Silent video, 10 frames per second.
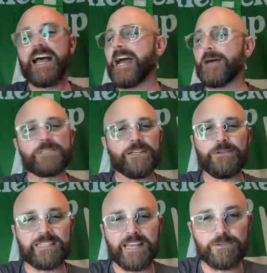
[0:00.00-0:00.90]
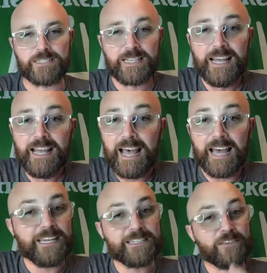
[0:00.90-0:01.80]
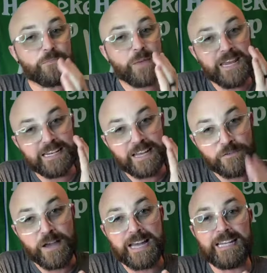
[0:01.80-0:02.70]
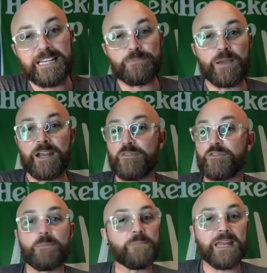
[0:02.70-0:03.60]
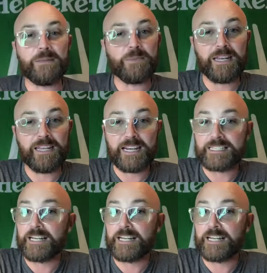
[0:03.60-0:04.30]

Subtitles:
Absolutely thousands. And yous have been a fan of this beer for many, many years.